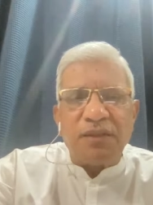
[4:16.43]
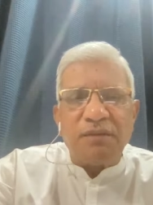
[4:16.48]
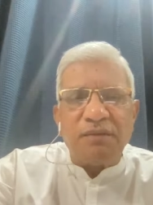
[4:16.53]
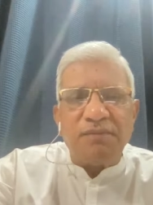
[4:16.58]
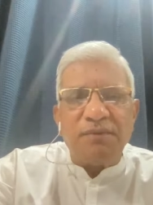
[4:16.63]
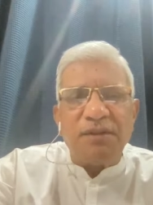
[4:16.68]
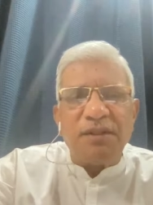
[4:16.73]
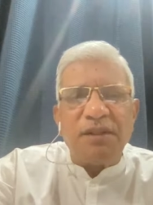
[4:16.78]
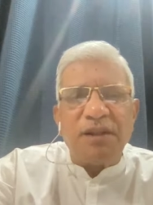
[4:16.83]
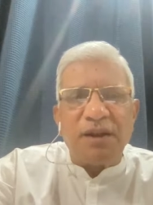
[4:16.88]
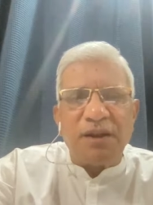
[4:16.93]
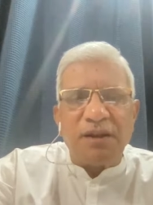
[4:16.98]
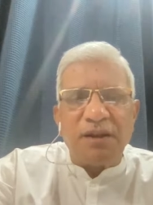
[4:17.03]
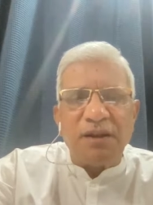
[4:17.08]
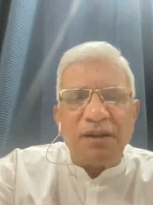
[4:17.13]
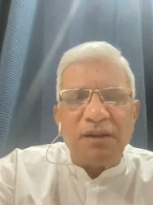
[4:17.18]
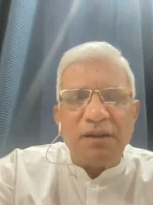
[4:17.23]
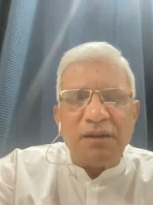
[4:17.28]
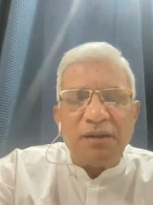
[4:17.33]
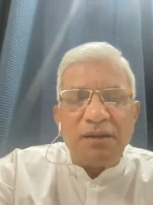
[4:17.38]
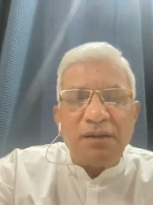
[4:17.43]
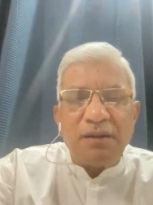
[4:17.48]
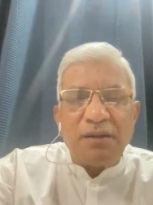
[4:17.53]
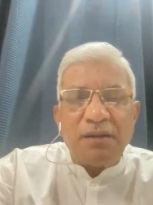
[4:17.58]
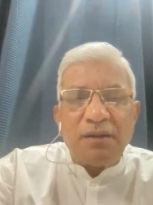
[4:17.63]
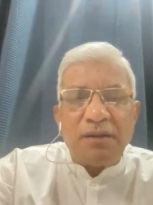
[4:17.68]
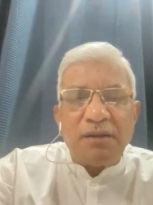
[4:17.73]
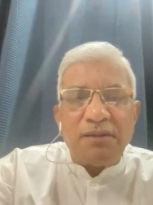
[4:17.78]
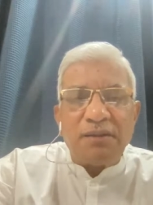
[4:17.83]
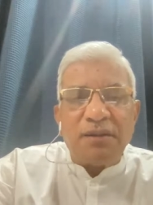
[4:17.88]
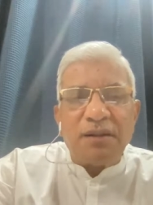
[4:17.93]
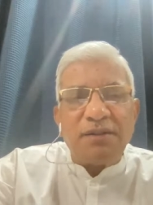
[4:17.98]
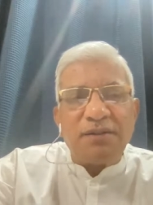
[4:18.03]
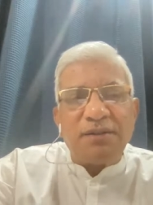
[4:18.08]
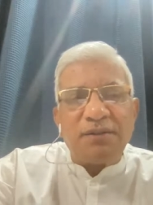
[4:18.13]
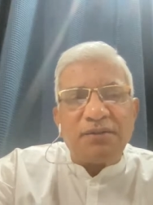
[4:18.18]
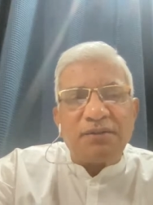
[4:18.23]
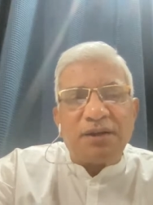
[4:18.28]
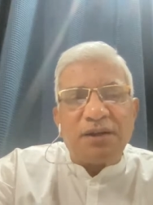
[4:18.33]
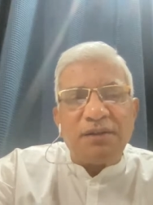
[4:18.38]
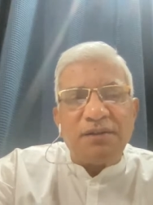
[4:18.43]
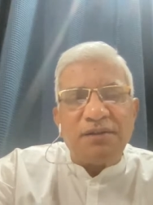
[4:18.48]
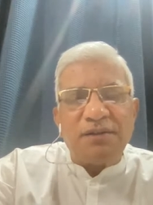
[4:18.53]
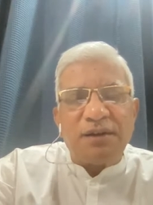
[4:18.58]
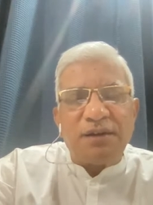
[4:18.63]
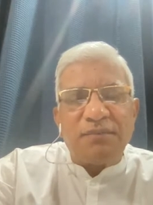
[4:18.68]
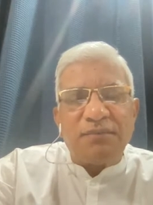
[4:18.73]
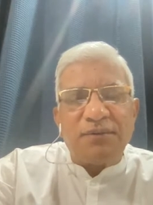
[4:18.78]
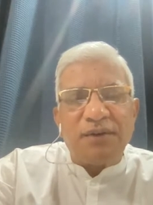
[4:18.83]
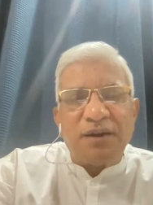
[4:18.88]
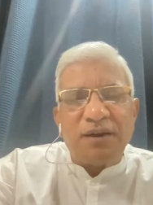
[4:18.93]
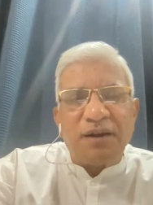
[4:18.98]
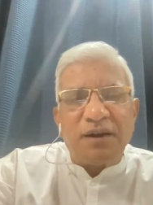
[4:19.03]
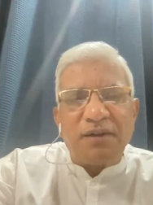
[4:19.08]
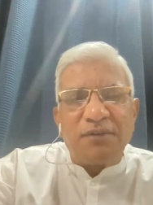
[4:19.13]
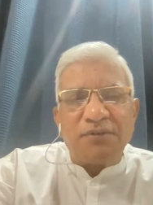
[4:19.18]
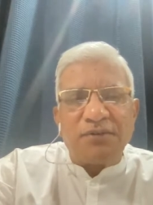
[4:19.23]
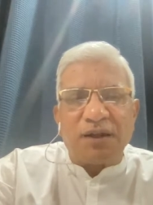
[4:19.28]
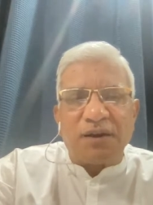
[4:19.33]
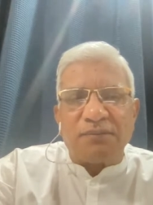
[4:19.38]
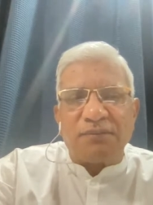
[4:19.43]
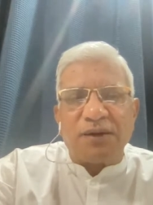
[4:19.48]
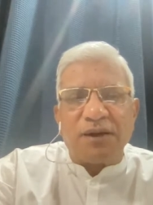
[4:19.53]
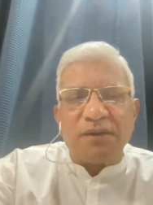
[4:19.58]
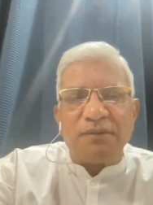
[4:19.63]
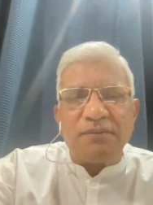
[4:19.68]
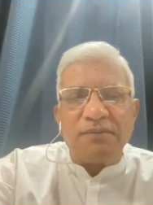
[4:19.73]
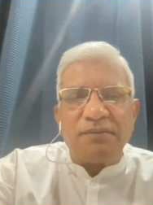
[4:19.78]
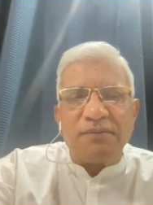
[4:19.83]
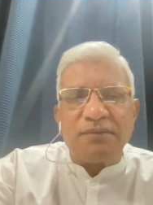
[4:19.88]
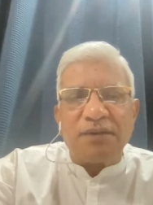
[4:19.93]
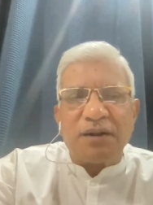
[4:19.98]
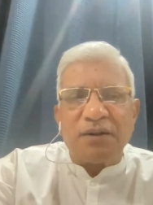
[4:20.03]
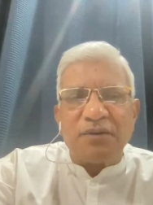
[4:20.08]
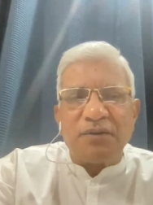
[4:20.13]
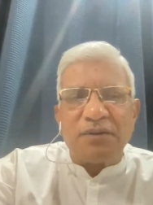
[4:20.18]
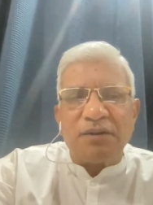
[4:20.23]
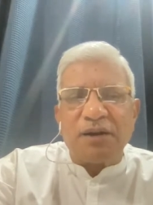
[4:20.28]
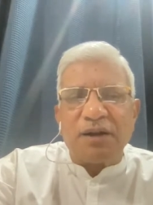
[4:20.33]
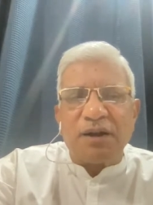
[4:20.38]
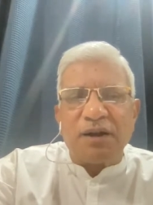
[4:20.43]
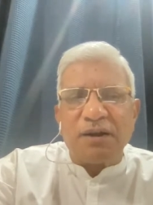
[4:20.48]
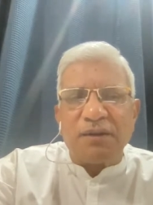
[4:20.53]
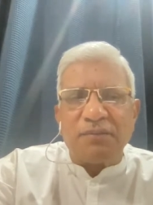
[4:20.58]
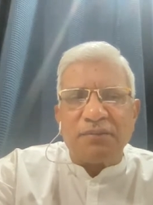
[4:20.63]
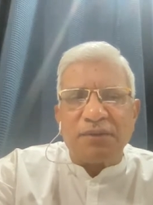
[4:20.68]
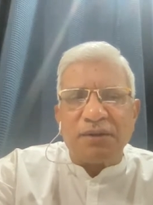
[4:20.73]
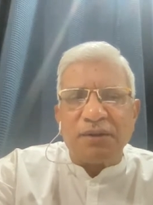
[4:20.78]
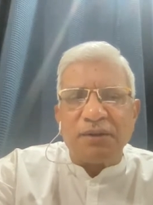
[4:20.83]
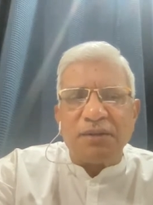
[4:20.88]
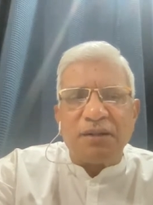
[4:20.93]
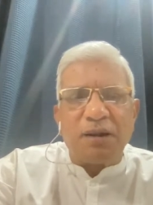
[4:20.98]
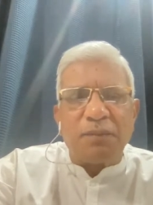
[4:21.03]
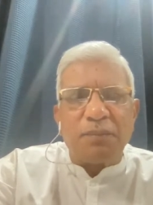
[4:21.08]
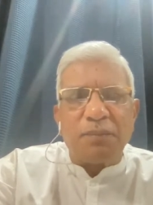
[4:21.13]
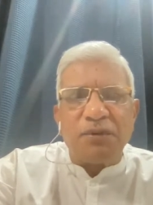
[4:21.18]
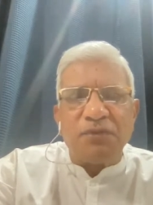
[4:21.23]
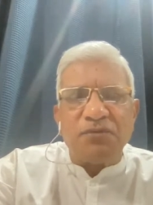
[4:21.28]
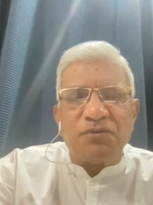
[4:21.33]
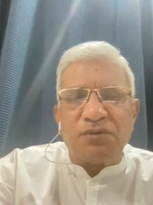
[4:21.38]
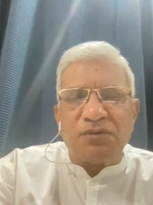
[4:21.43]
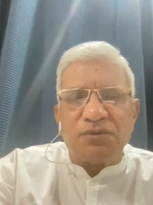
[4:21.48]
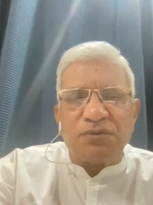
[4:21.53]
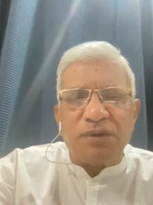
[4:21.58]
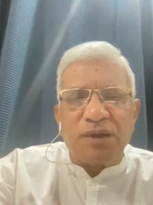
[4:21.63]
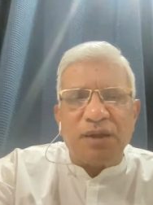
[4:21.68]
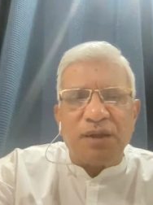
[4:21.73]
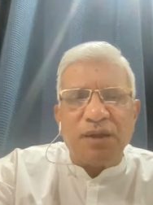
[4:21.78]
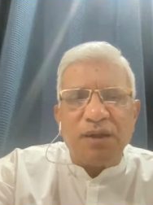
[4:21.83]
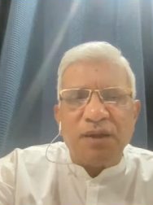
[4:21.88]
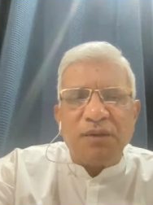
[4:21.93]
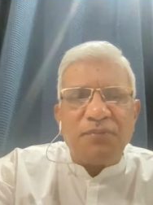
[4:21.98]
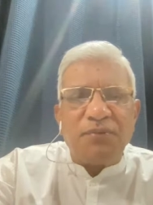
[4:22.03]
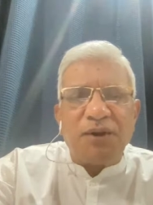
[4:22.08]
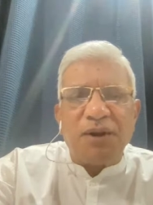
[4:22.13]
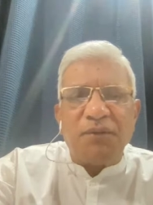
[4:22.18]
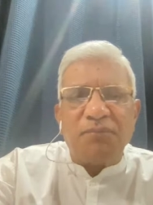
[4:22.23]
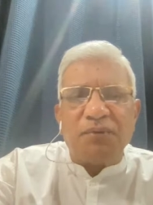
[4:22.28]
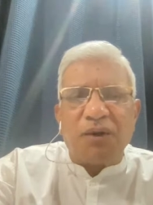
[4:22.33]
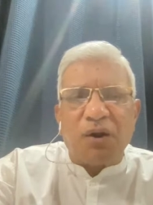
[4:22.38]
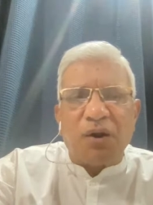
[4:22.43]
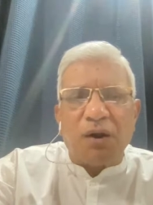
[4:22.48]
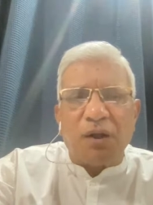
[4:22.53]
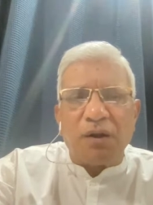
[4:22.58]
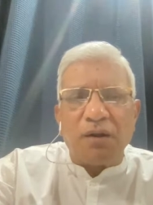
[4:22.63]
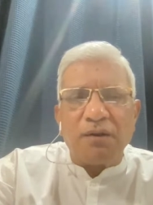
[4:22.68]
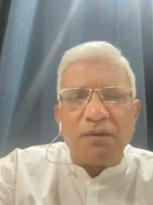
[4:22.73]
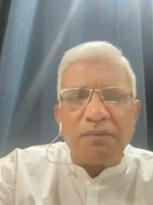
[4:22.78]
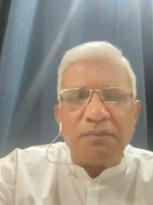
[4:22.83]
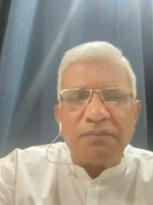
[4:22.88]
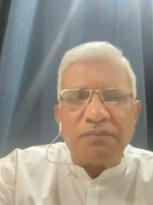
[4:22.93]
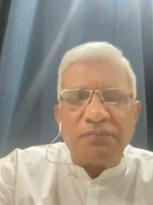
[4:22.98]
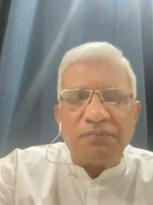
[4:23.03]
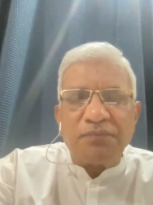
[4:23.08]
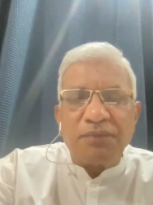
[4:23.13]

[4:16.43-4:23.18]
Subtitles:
within, then this culture will not survive. That is the kind of thing. That means to say free for all.